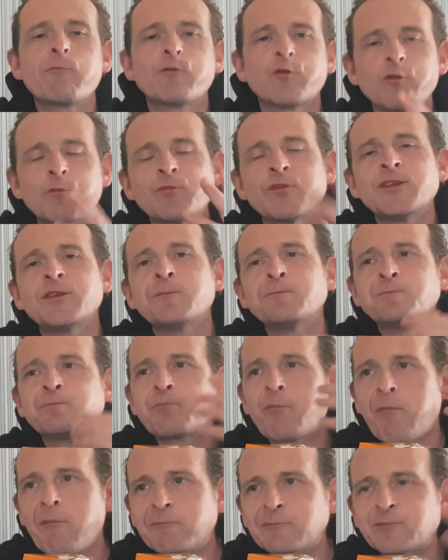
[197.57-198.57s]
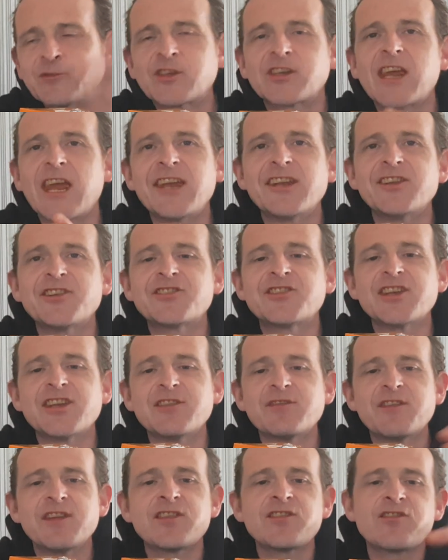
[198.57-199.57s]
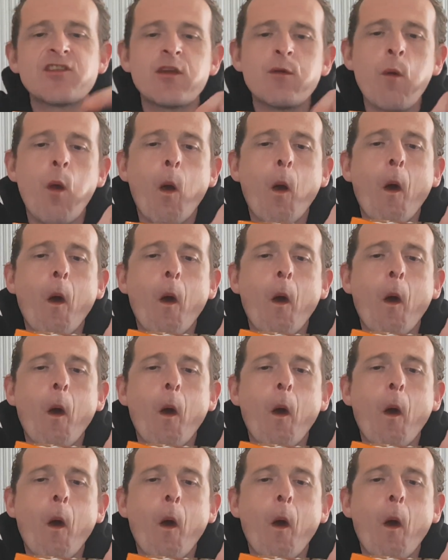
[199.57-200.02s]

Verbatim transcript: Something to get your teeth into.